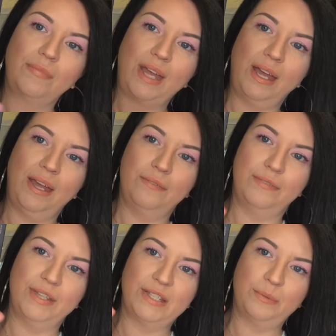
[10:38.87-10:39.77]
I have
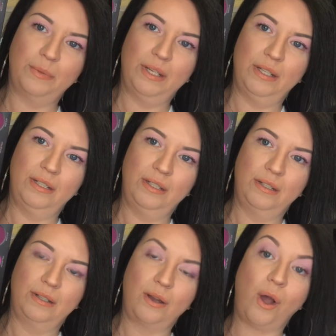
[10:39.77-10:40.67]
this one
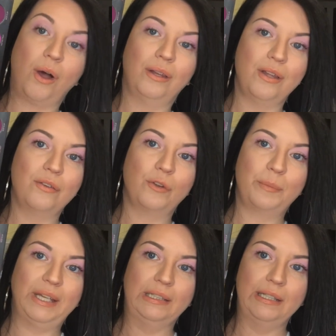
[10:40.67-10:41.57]
all over
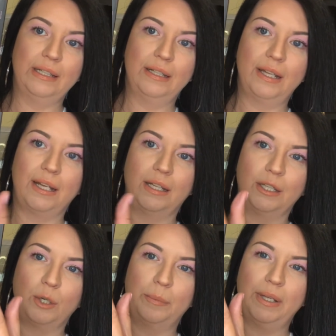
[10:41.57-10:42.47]
my lid and a
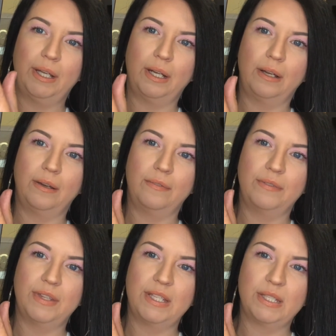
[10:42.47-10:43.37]
little bit of
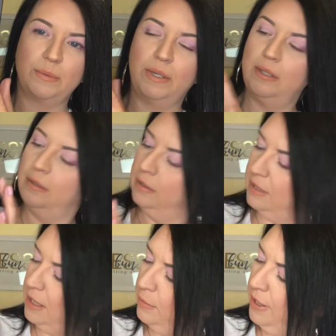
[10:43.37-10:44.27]
this one. Is
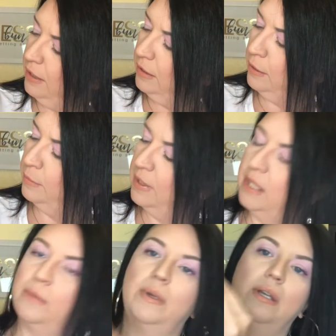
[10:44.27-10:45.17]
that right? No,
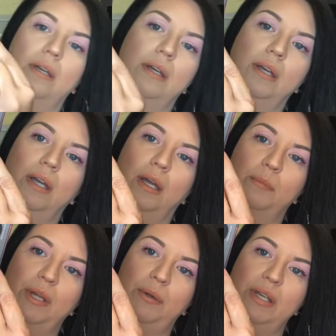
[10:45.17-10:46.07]
this one in
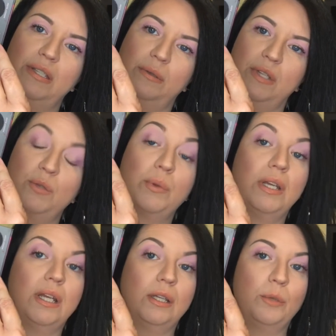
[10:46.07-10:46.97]
my crease. So this one
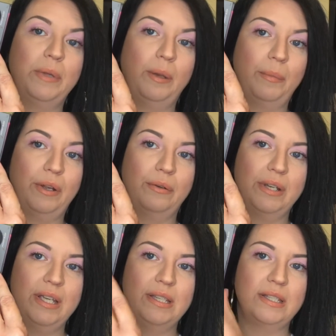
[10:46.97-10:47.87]
a little bit in my
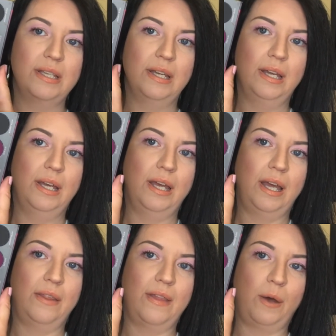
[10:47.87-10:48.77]
crease
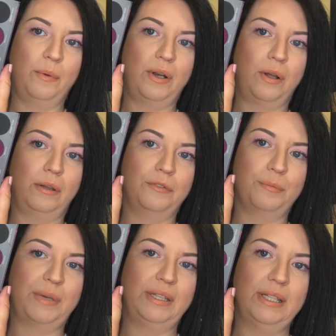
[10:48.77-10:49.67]
and that one all over
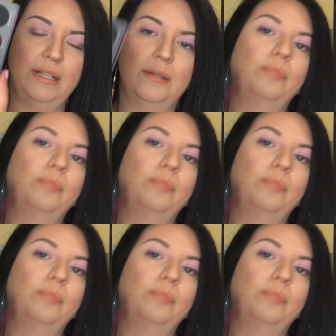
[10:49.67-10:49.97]
my lid.